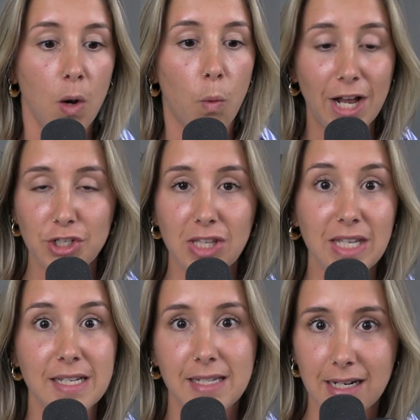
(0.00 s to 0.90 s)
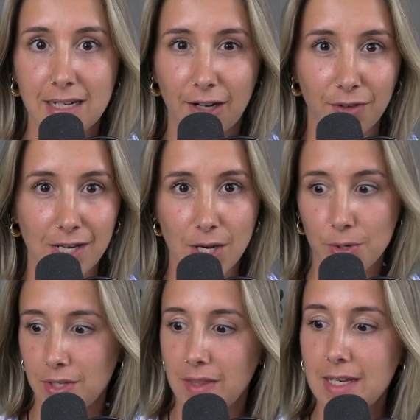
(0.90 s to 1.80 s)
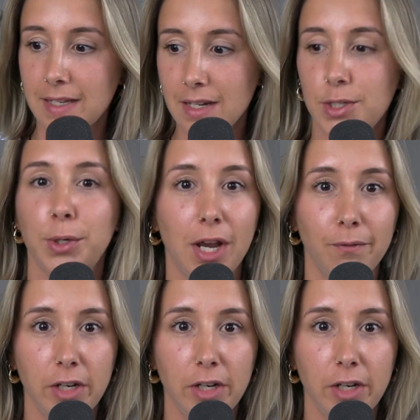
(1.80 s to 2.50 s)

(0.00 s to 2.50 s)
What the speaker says: watching these TikTok videos and these Instagram